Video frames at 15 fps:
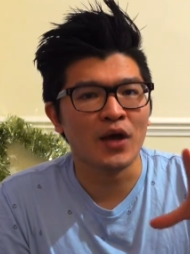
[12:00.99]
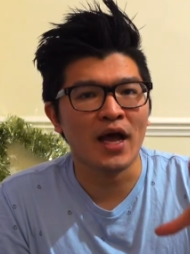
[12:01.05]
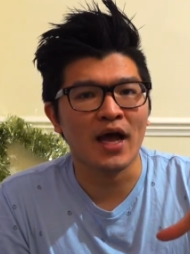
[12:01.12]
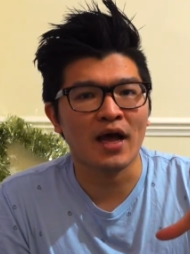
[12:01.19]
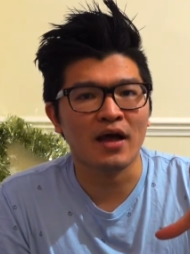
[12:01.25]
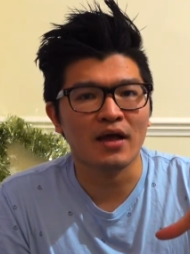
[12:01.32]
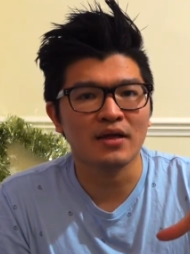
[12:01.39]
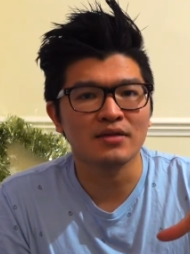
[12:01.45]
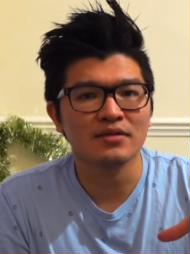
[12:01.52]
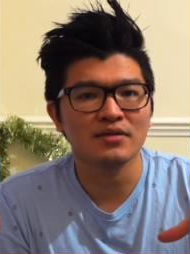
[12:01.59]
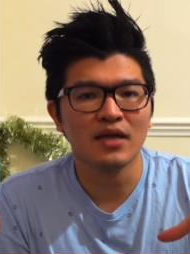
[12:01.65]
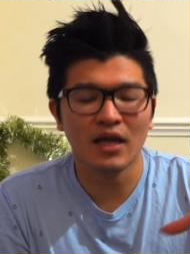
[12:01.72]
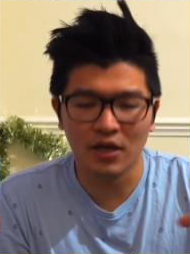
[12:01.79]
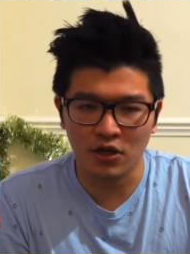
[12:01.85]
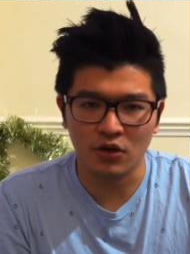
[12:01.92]

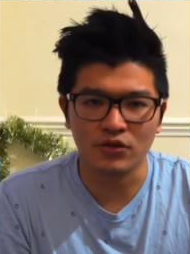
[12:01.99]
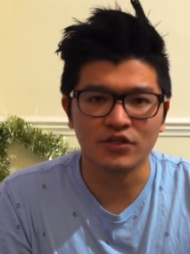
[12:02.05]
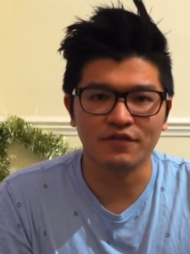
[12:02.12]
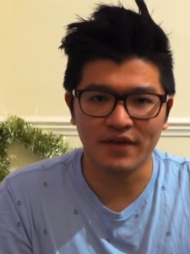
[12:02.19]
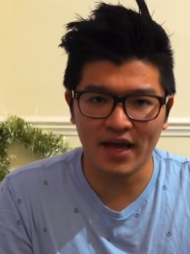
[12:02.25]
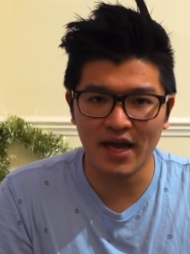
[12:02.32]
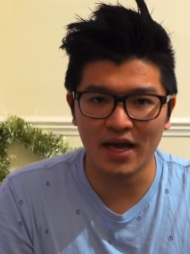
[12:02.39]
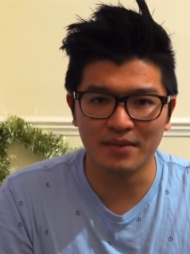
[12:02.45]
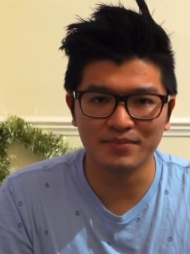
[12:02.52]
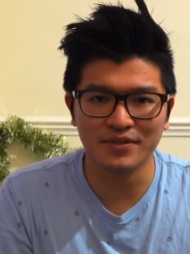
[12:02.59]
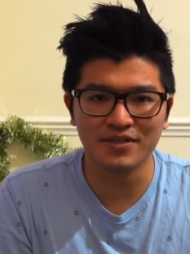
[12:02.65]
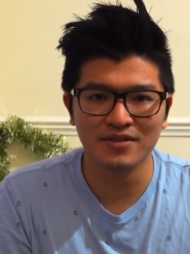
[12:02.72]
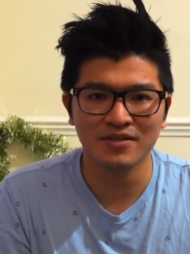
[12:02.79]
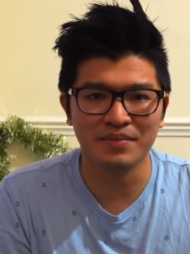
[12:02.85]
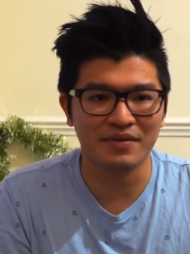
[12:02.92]
has a lot of
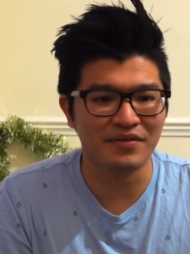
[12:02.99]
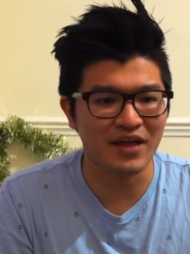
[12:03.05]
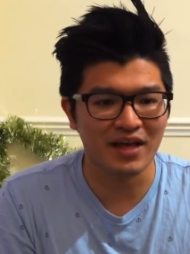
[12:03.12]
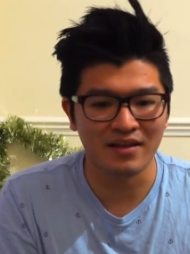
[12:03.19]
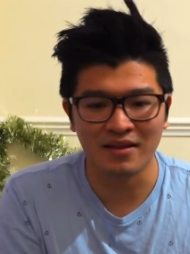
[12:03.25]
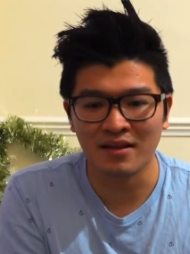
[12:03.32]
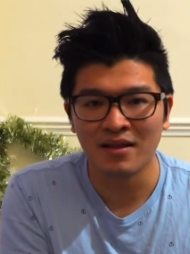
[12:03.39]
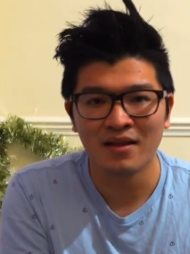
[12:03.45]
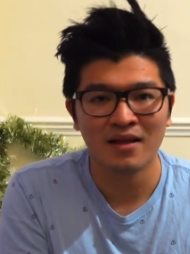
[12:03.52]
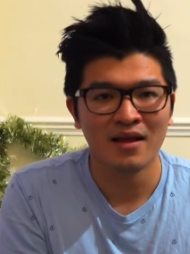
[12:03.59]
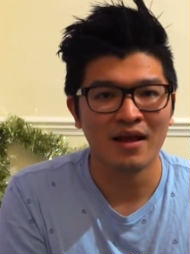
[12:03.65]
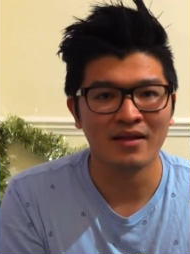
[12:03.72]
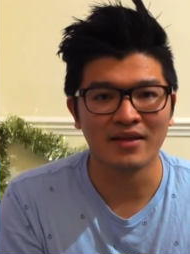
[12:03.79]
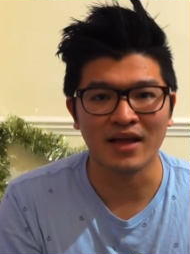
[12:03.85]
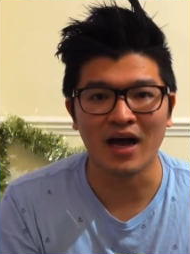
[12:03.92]
apps, but then
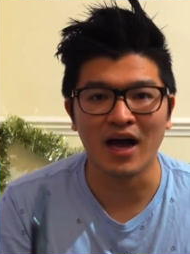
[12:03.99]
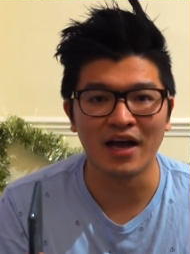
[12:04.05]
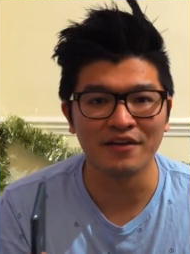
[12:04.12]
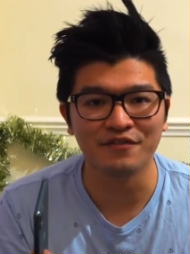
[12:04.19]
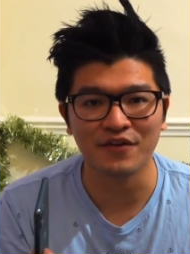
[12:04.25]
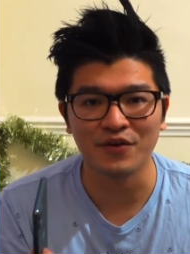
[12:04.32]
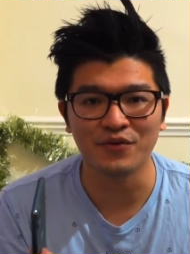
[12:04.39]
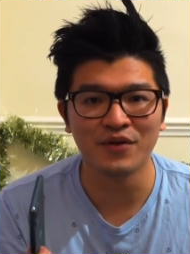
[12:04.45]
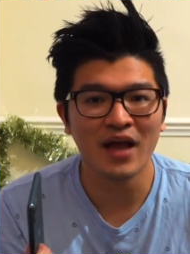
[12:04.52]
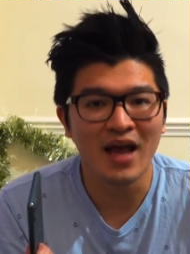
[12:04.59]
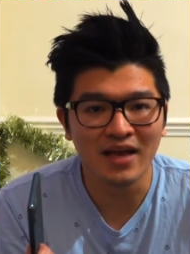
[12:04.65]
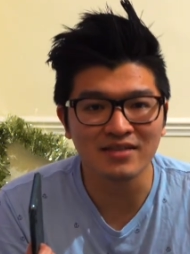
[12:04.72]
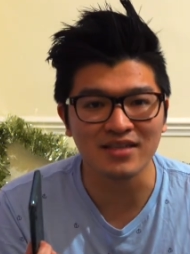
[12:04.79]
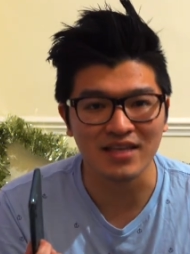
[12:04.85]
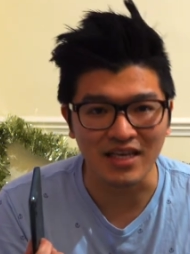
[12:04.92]
the iPhone
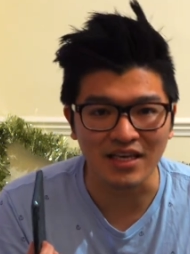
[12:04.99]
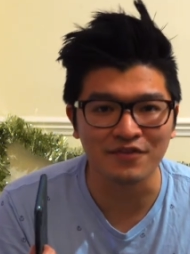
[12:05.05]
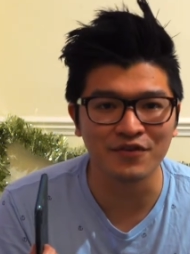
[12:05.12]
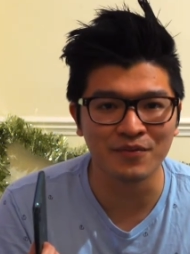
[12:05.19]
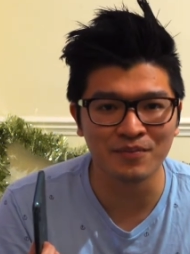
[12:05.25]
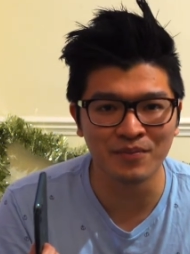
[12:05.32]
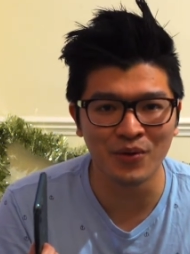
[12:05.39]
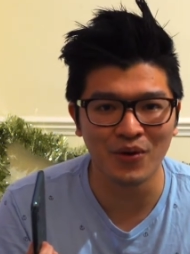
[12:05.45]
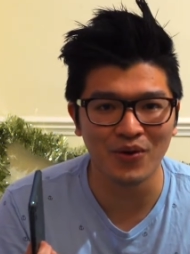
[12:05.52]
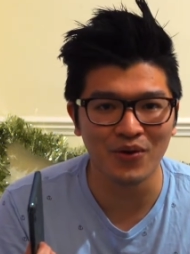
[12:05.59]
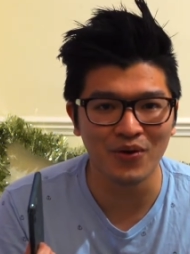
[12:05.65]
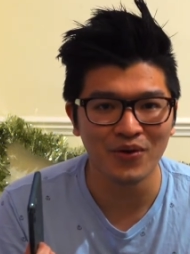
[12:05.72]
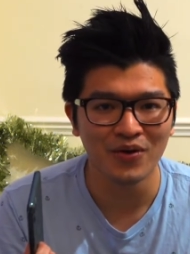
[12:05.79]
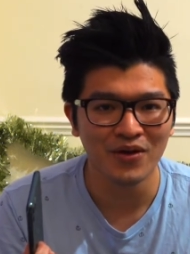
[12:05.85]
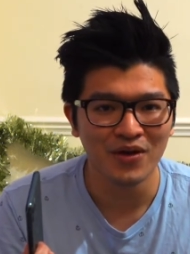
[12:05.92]
has even
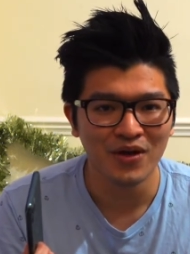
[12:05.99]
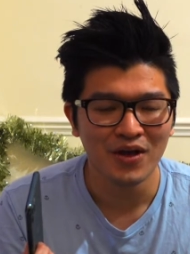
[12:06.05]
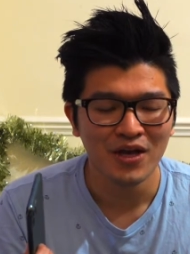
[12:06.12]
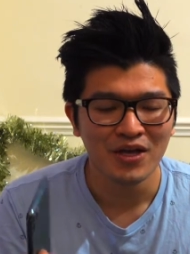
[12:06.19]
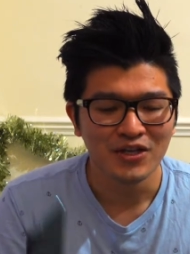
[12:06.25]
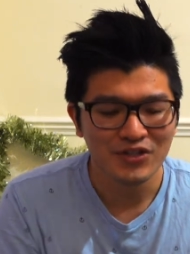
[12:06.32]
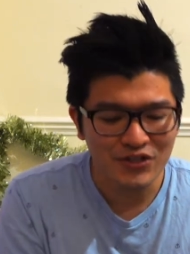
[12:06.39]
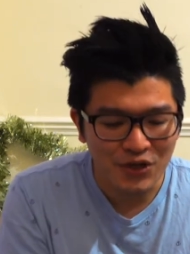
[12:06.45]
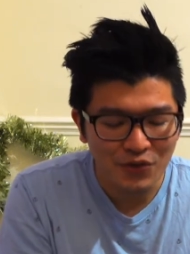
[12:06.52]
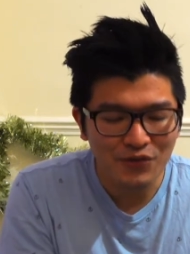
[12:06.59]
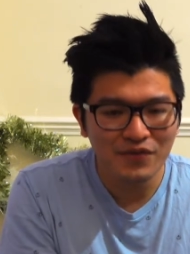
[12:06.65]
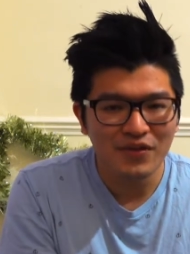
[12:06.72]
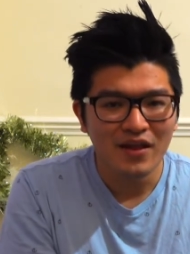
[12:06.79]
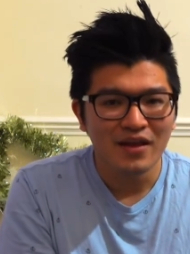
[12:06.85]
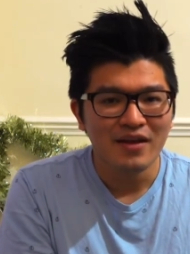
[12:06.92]
more. So
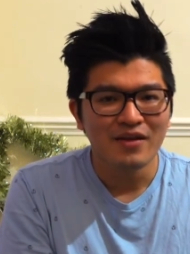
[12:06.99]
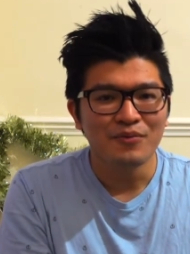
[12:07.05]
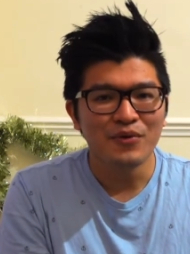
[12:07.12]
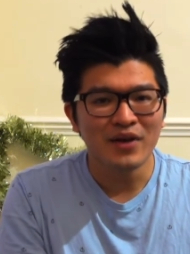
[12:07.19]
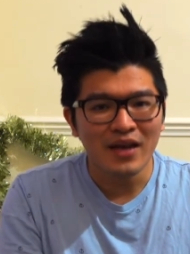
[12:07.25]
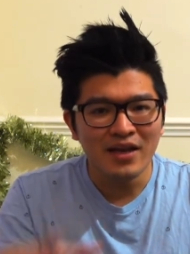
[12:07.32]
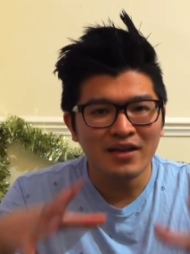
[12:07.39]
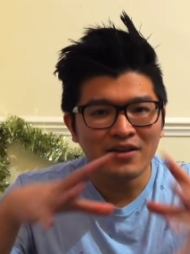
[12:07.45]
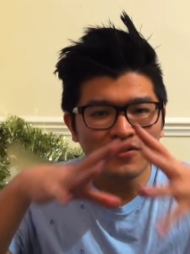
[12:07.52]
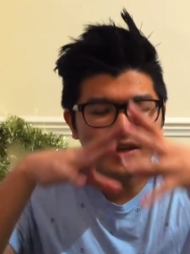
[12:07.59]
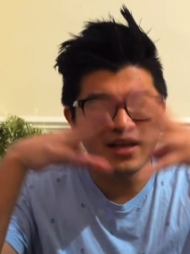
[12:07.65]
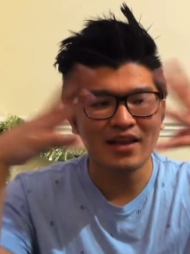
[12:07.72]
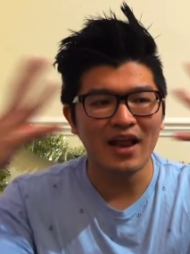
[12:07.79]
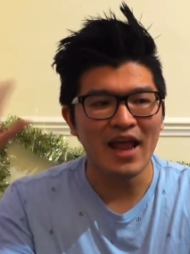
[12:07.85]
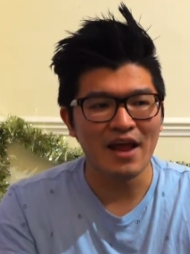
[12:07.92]
when I look
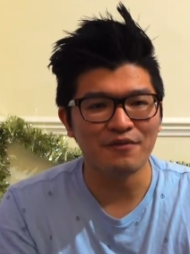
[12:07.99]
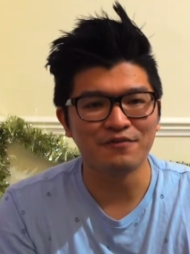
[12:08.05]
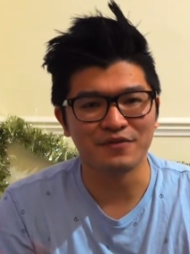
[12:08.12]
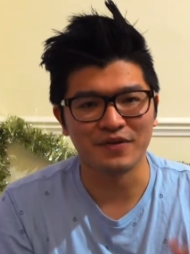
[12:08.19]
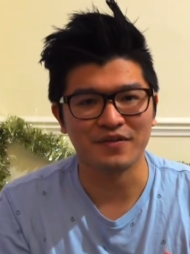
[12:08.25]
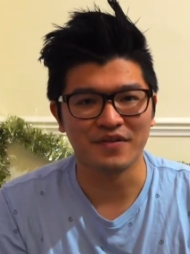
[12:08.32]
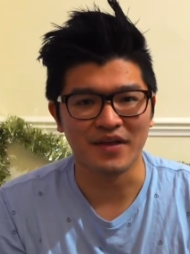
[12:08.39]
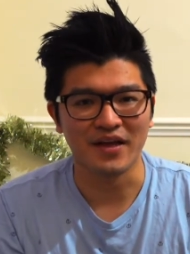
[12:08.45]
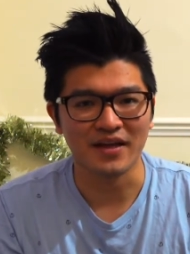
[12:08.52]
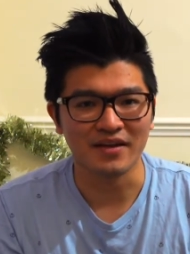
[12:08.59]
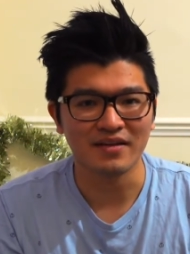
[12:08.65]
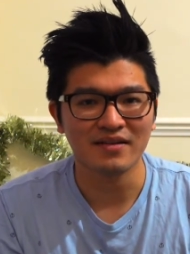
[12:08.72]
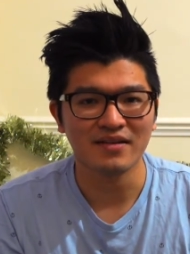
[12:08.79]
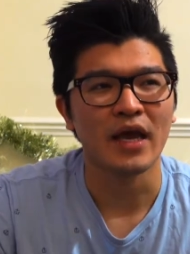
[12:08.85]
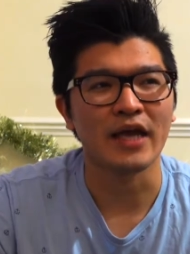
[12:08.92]
at
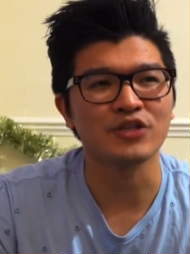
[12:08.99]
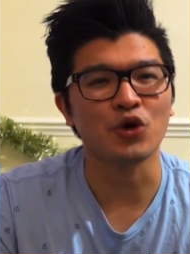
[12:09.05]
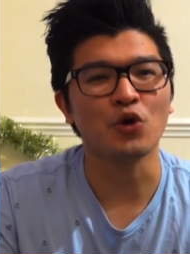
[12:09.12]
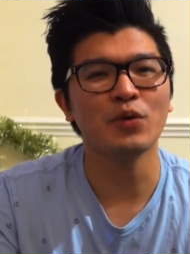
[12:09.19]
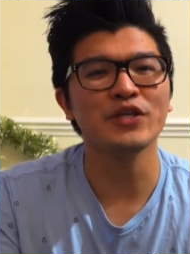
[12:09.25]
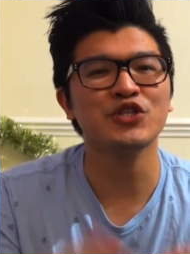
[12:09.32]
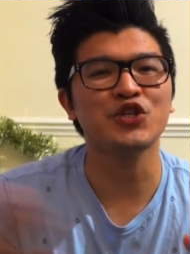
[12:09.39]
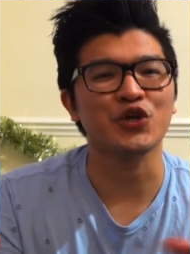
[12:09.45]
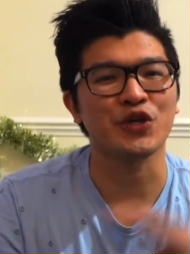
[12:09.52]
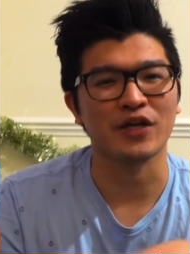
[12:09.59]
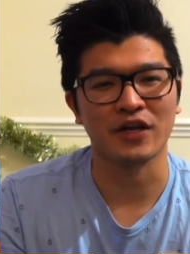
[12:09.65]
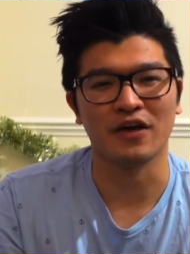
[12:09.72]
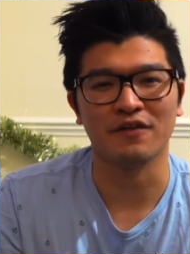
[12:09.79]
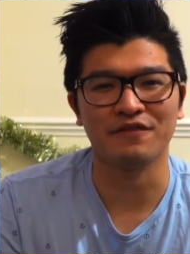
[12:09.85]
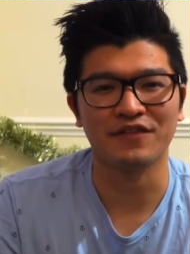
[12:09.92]
everything, it's always good
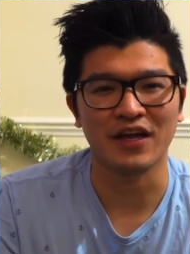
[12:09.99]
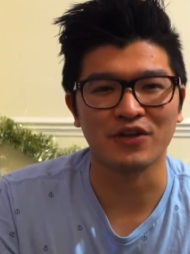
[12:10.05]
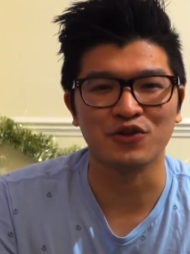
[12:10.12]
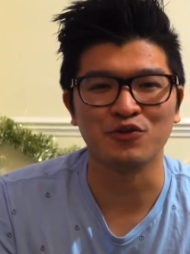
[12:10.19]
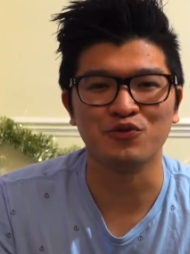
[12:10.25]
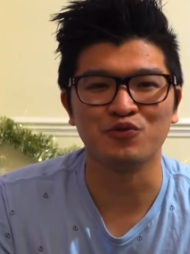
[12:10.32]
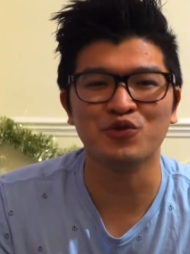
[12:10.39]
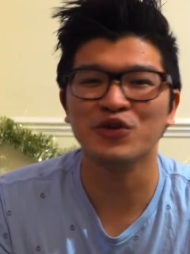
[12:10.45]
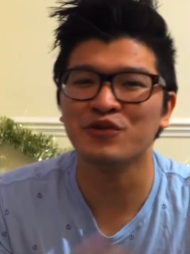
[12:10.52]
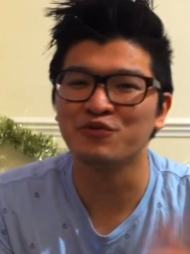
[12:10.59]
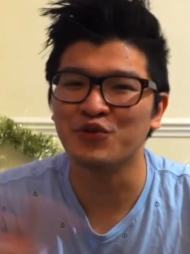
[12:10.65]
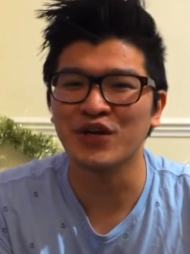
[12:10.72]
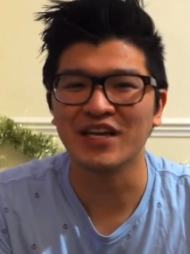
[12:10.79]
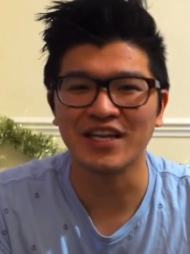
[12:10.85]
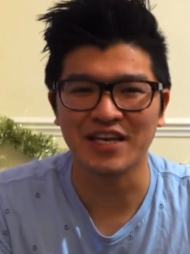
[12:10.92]
enough that you wouldn't
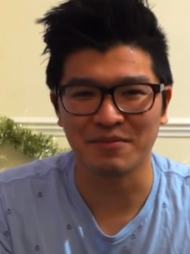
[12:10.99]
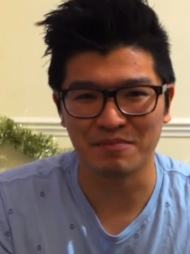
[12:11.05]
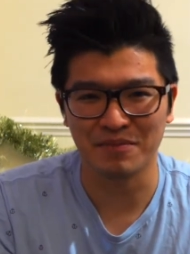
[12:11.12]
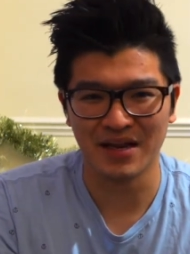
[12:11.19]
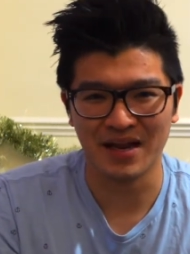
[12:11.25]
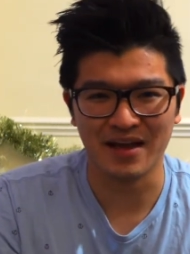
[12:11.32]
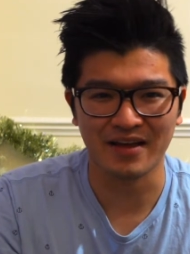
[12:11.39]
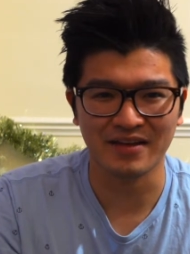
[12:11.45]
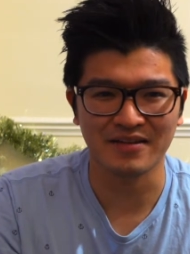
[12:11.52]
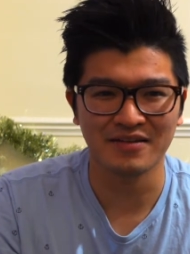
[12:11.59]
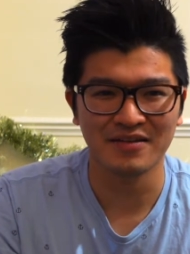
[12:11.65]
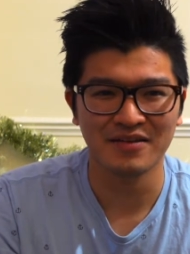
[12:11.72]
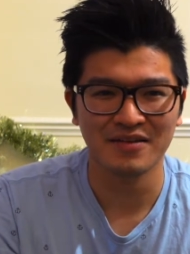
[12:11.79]
really complain,